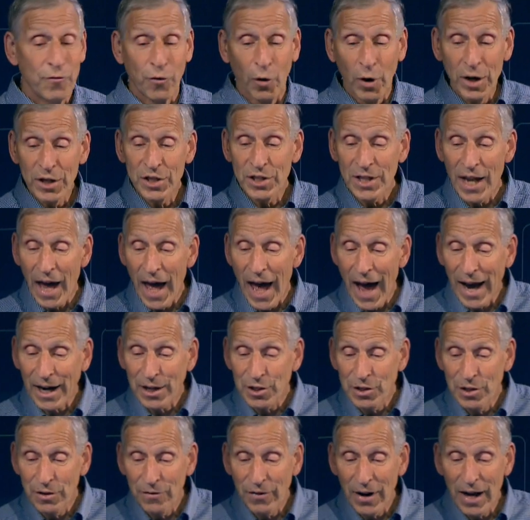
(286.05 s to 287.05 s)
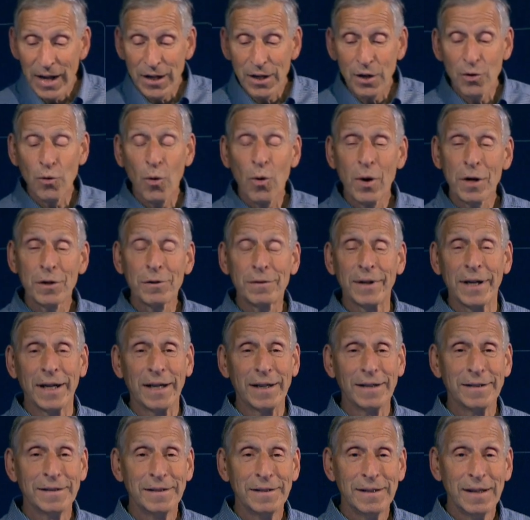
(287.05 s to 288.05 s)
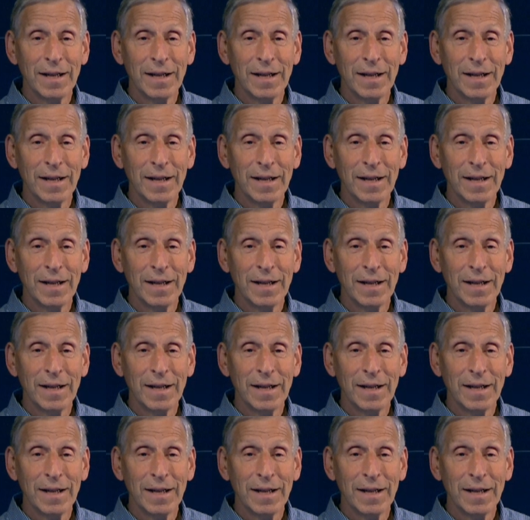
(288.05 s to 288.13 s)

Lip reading: Voice-activated ordering.